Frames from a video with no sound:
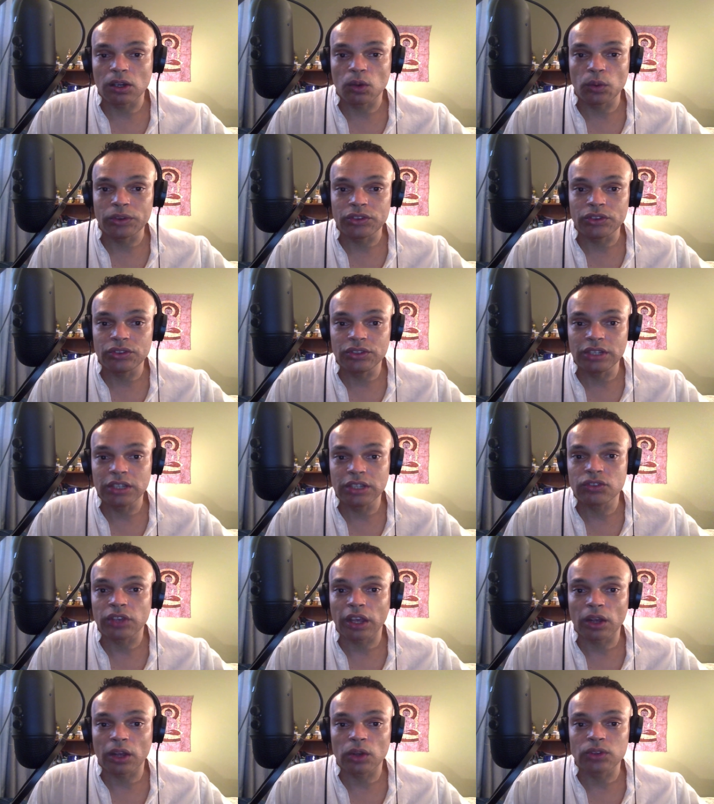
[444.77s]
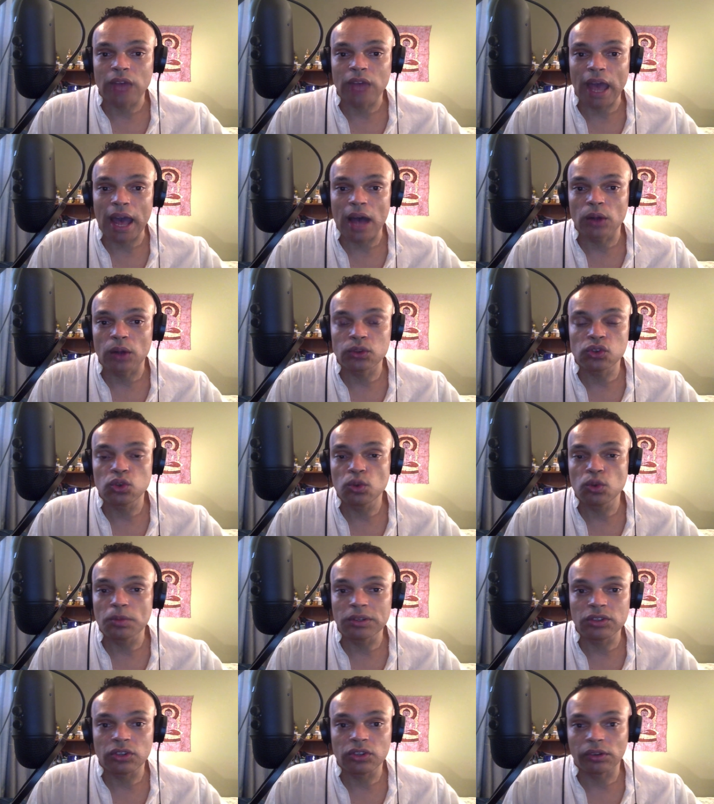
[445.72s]
which details how to
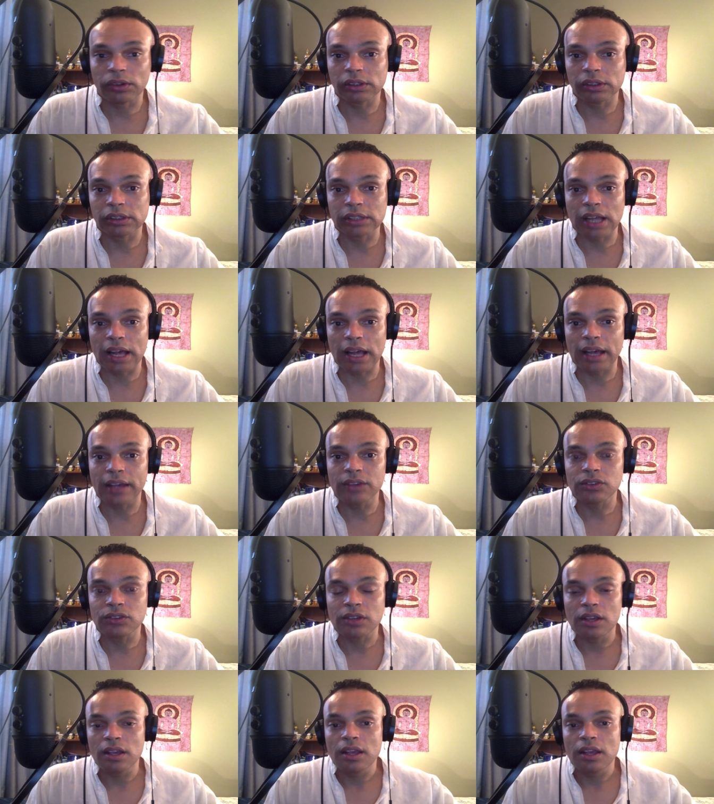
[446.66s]
materialize